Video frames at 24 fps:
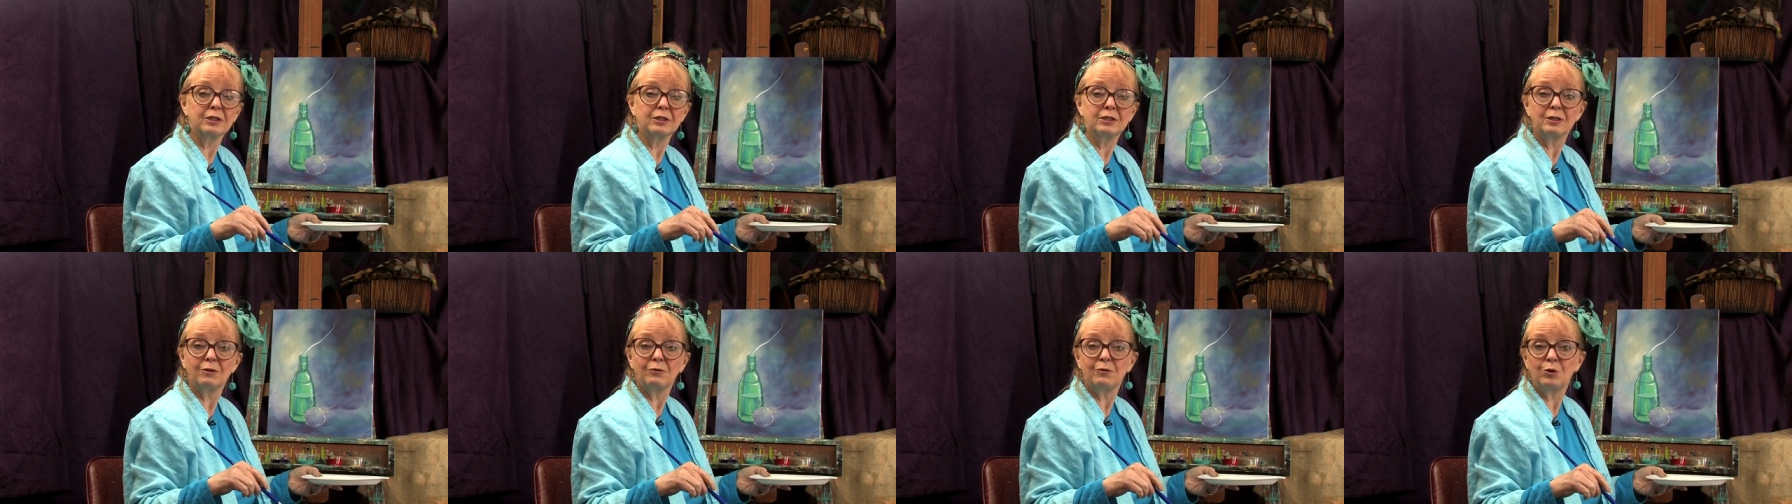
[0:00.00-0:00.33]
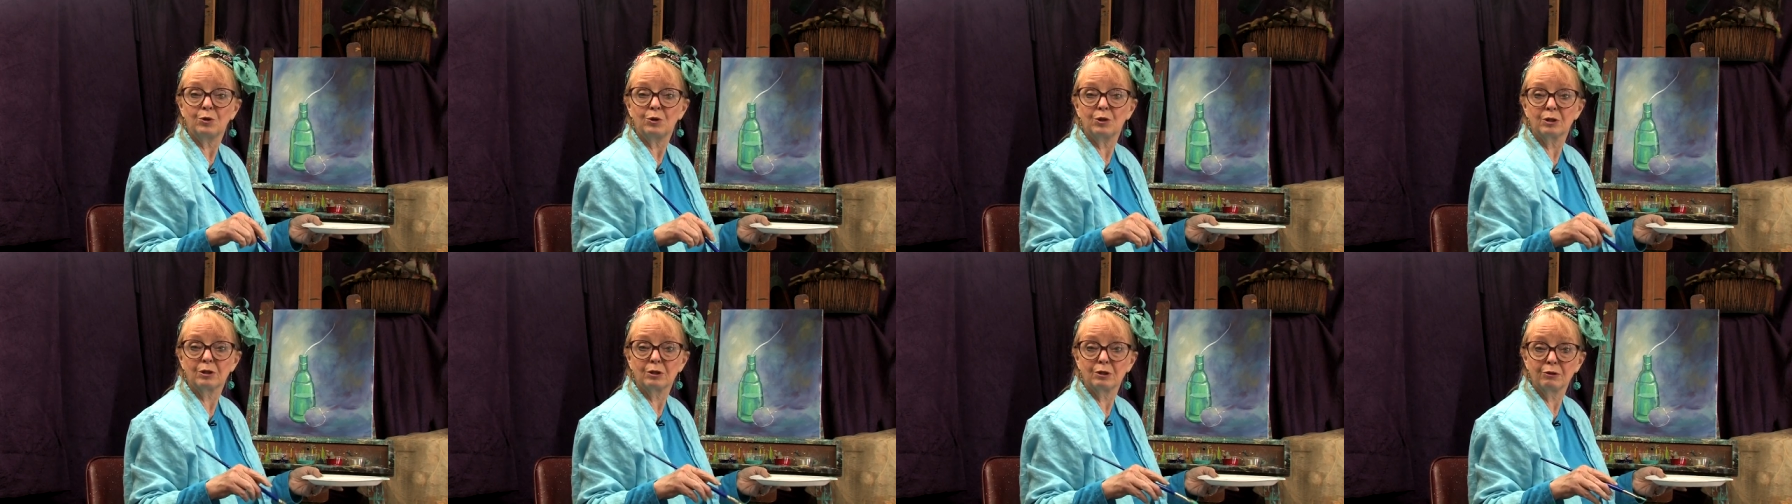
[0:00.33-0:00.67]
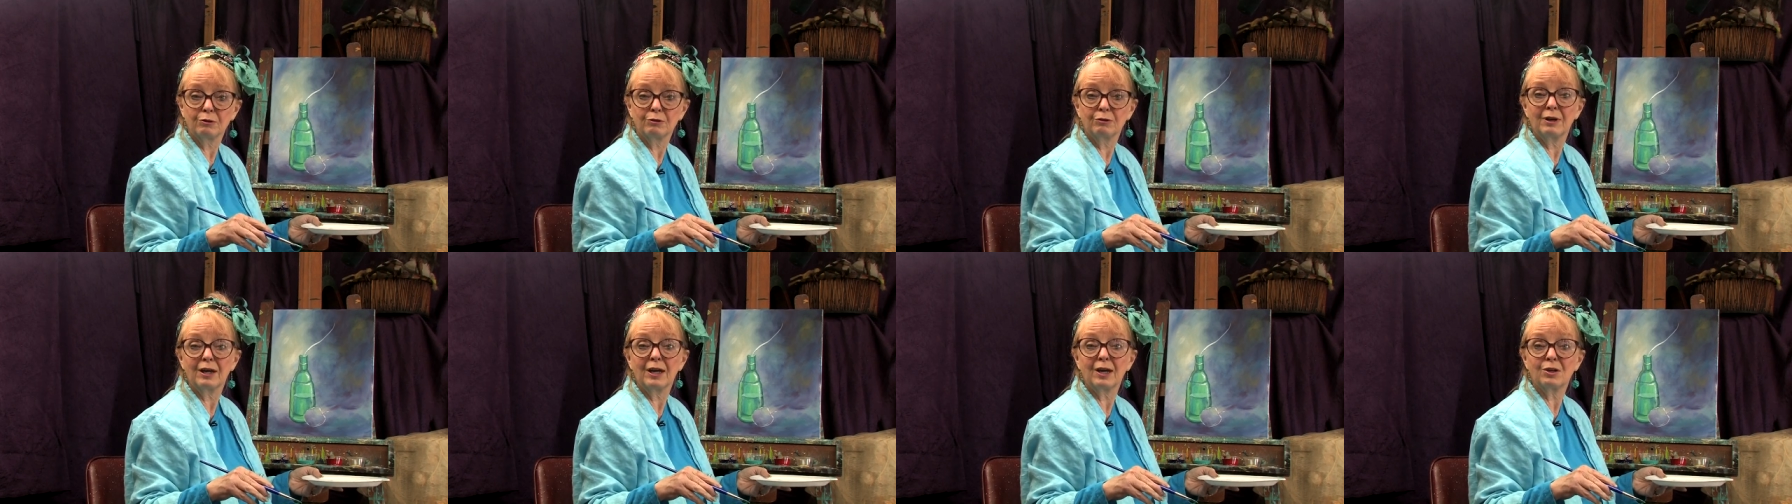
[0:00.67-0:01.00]
is if you can
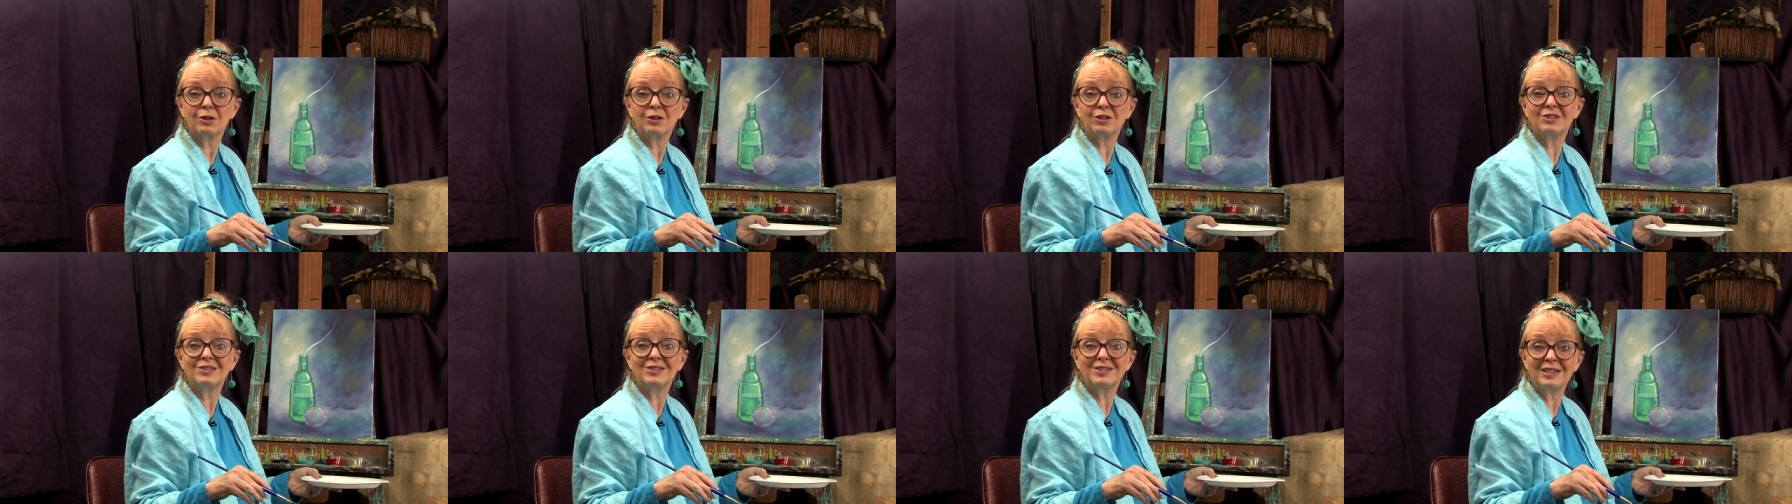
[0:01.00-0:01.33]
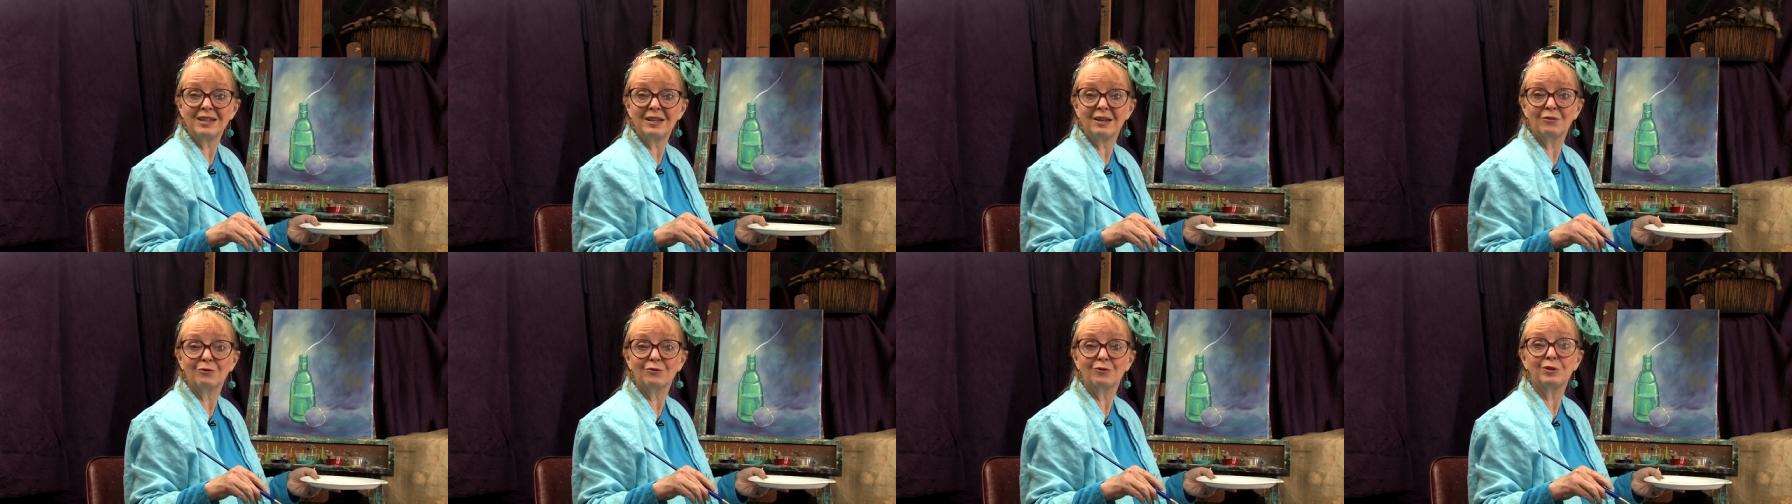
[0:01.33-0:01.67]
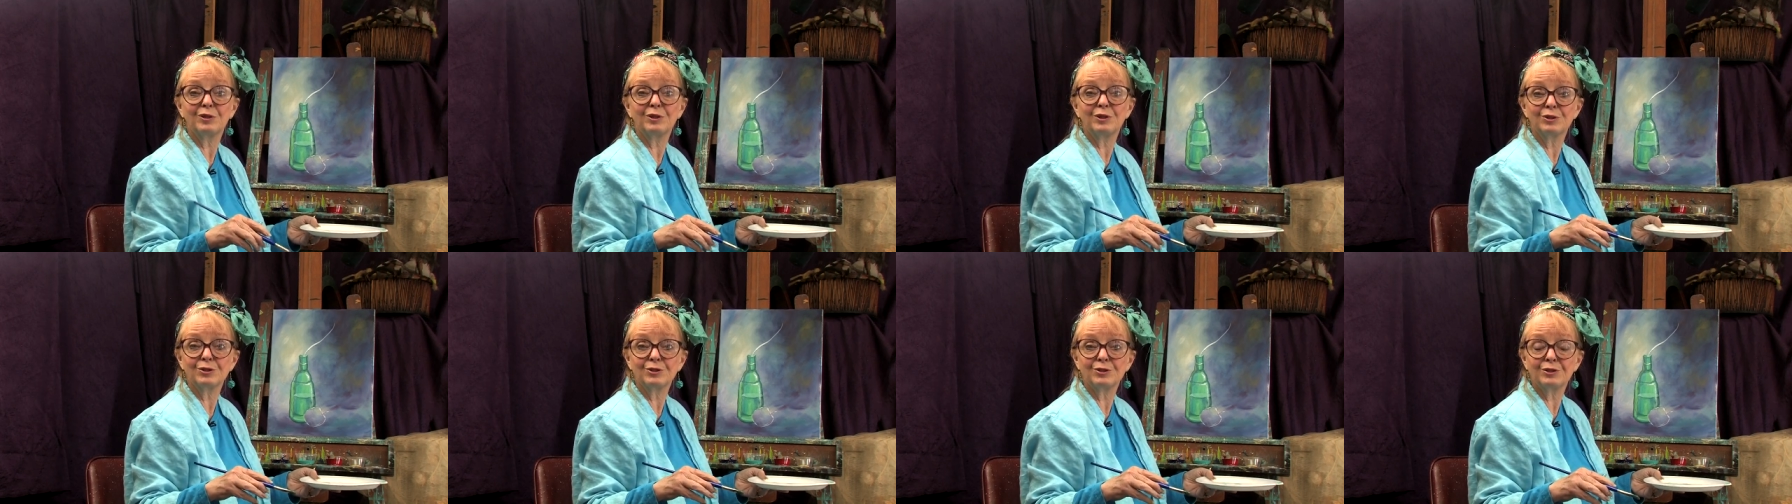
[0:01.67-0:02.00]
learn how to see it for
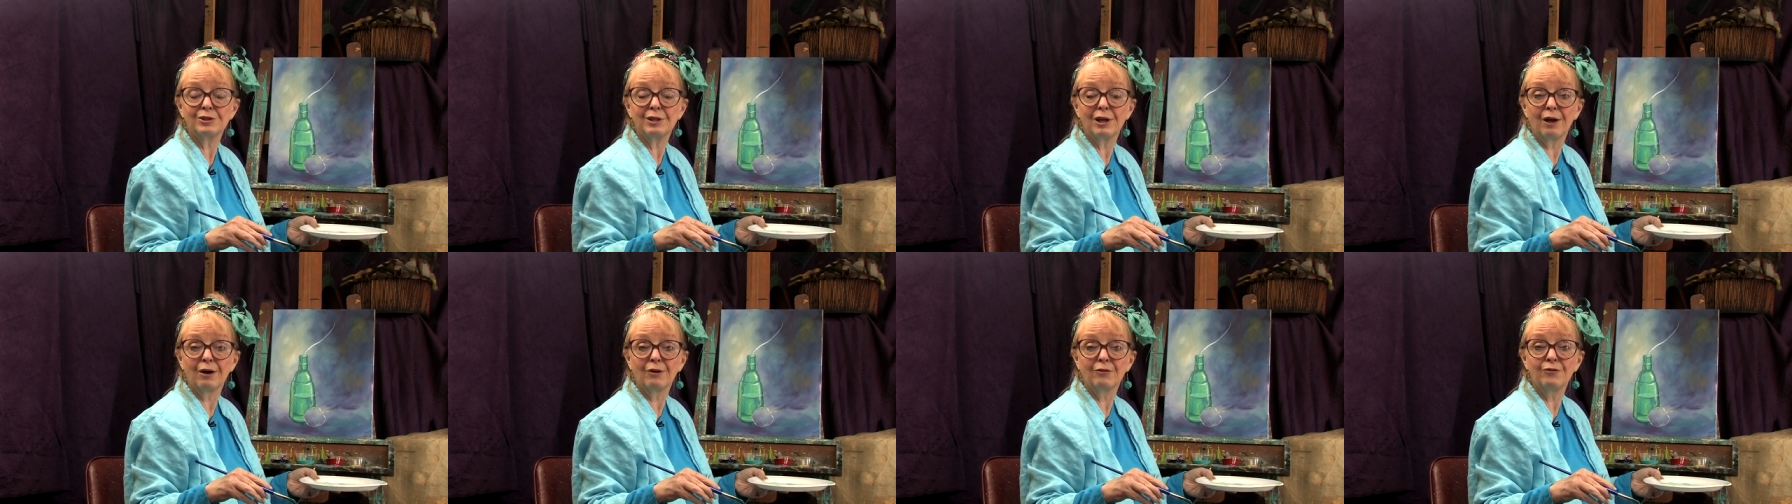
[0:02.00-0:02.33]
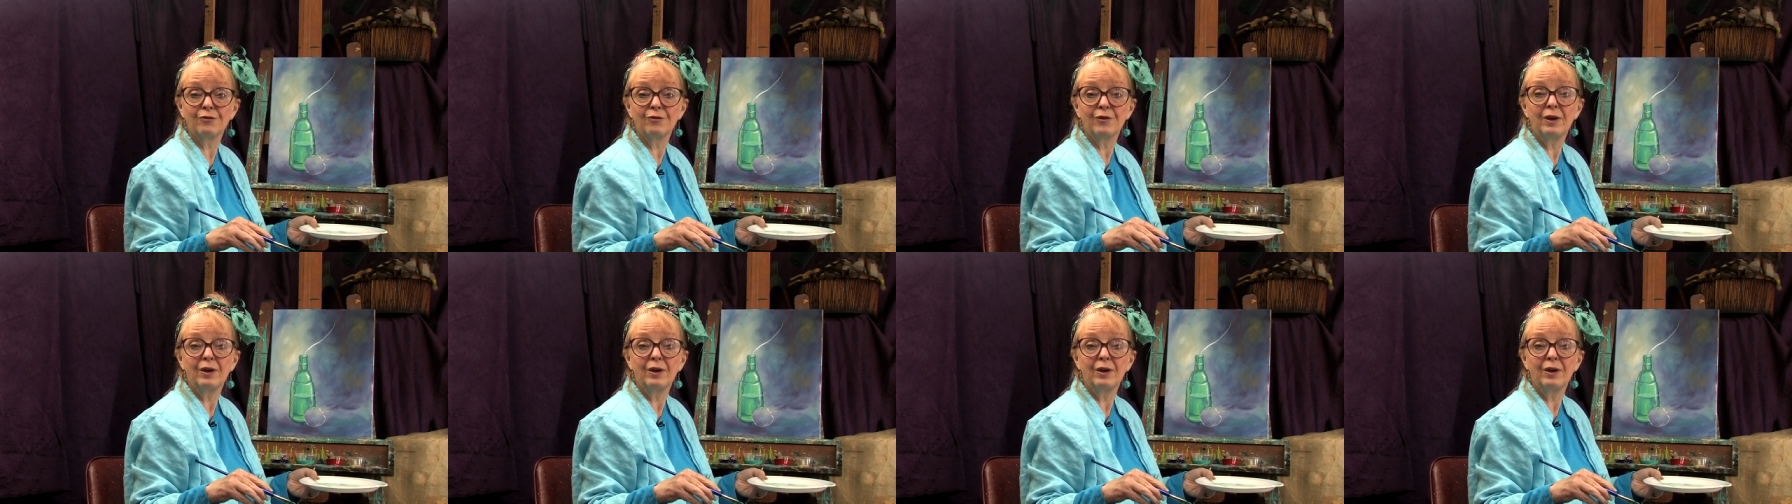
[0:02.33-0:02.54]
yourself